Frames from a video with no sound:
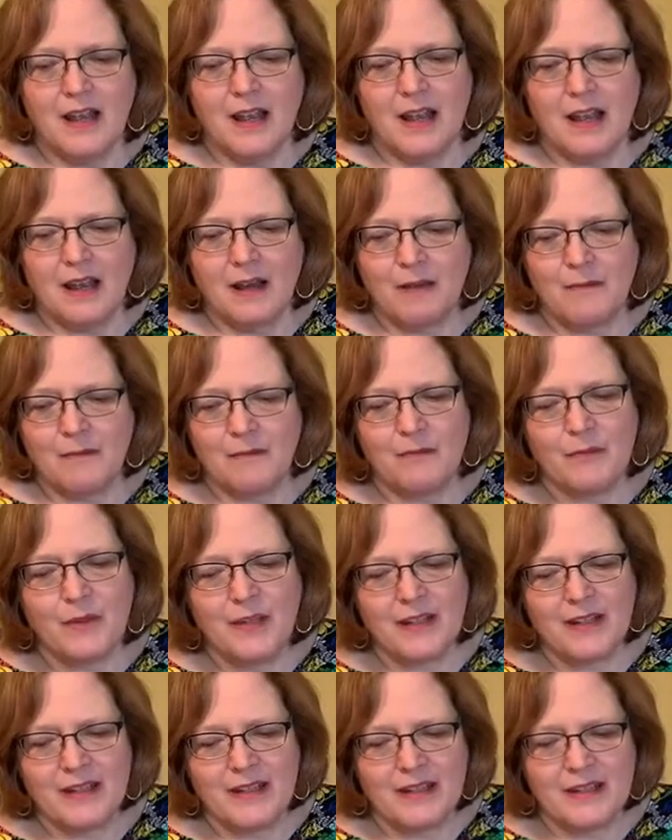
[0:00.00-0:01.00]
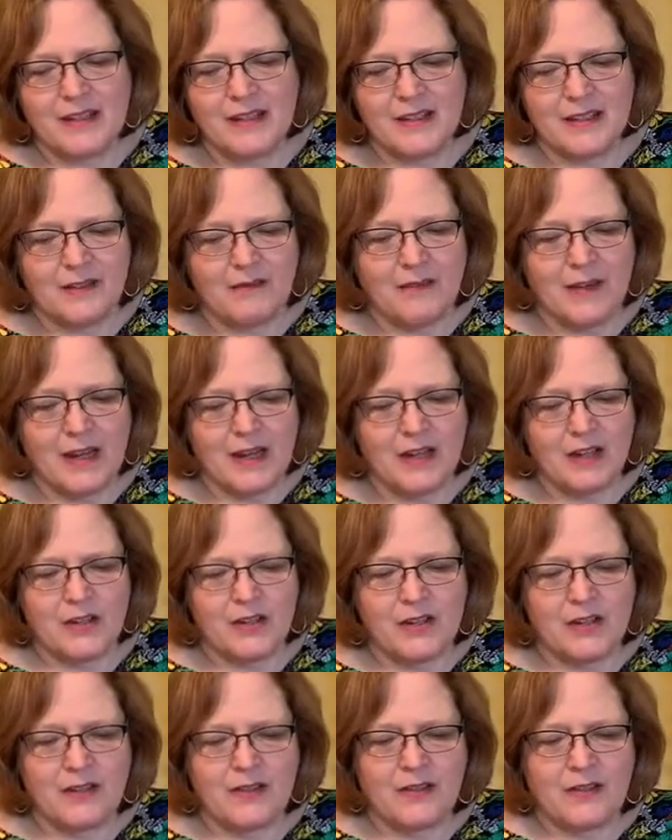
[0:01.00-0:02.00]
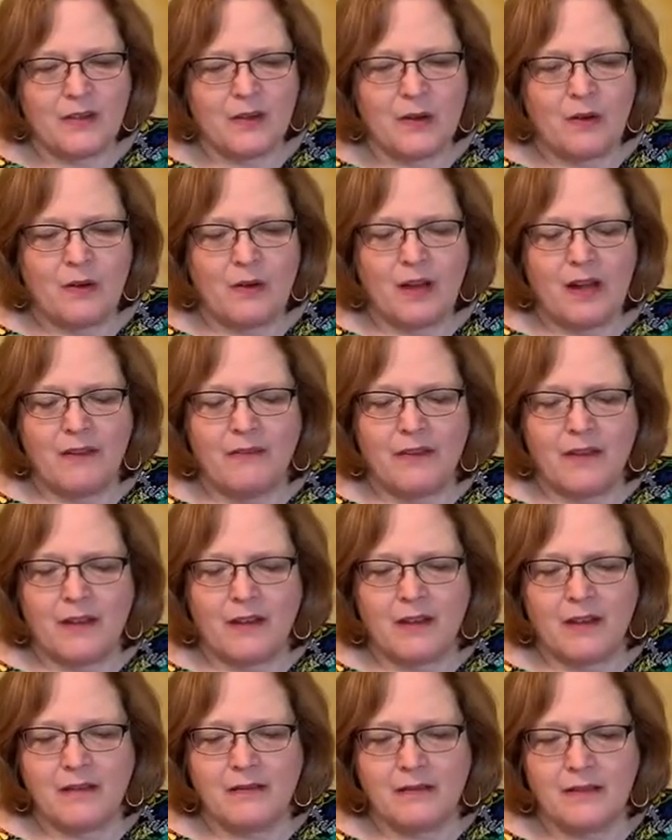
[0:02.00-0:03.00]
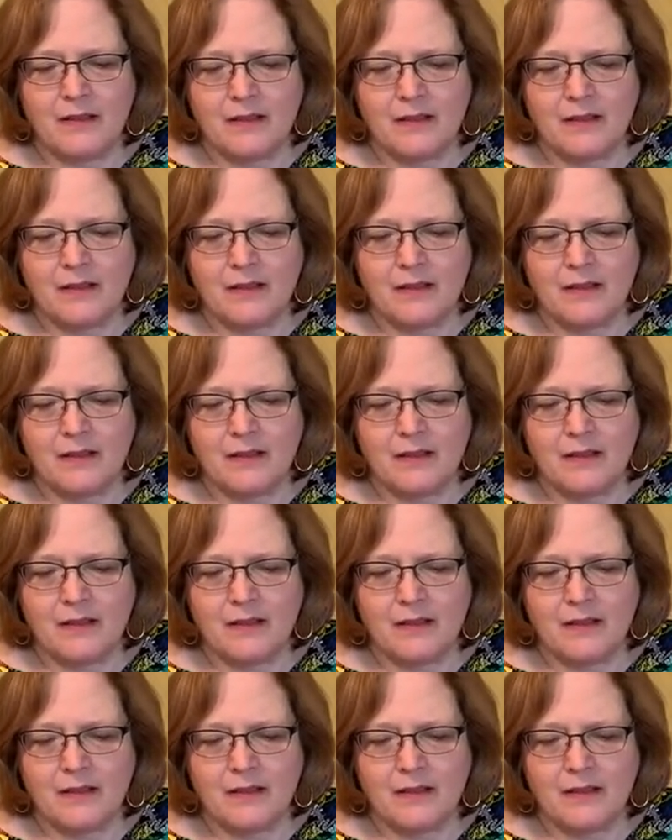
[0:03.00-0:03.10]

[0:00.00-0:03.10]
Um, one of the disadvantages though of the